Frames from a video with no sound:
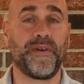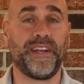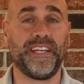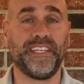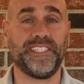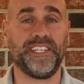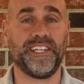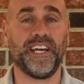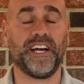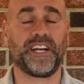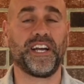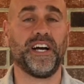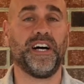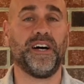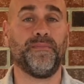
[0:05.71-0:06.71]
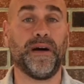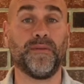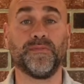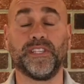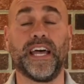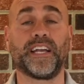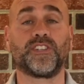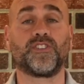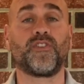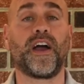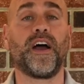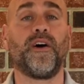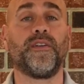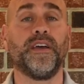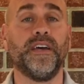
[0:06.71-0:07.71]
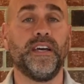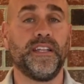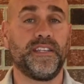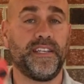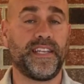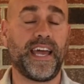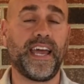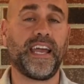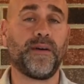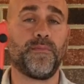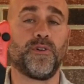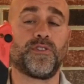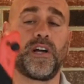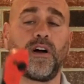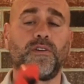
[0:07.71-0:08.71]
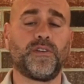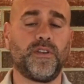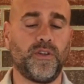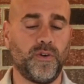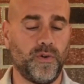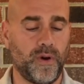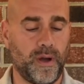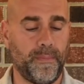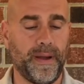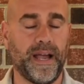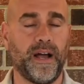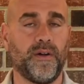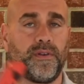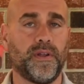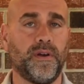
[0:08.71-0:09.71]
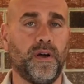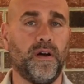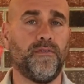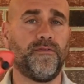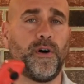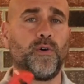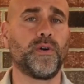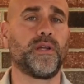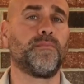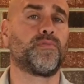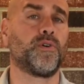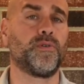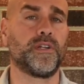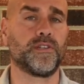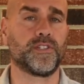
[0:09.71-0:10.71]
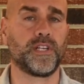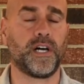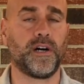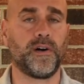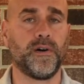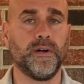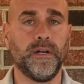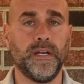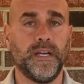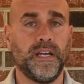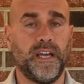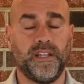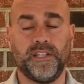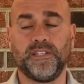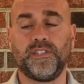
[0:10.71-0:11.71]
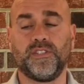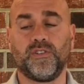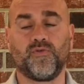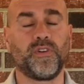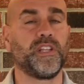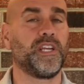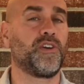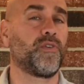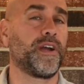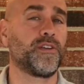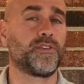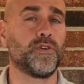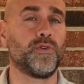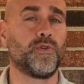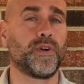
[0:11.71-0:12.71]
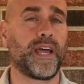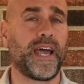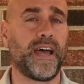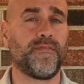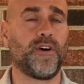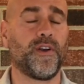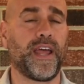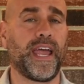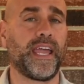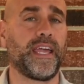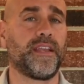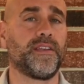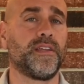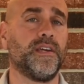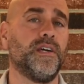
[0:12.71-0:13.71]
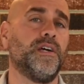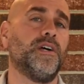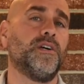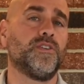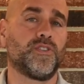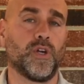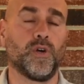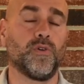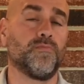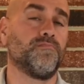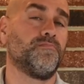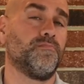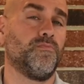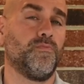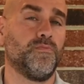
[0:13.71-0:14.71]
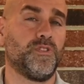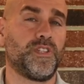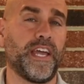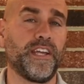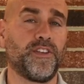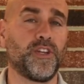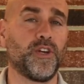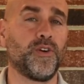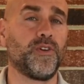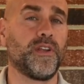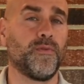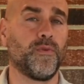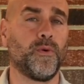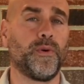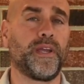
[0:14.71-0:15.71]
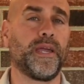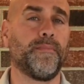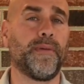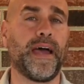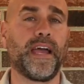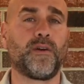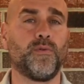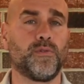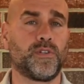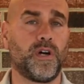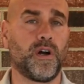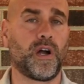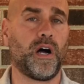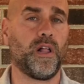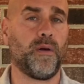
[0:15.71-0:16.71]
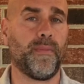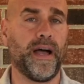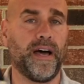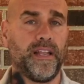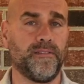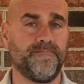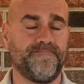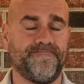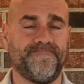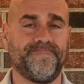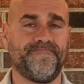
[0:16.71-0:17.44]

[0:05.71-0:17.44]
LawnCareMadeEasy.com. I'm Zach Stroud. Today I'm going to talk to you about a folding pruning saw. And this is a really great tool to have on hand, so stay tuned, and when we get back we'll talk all about it.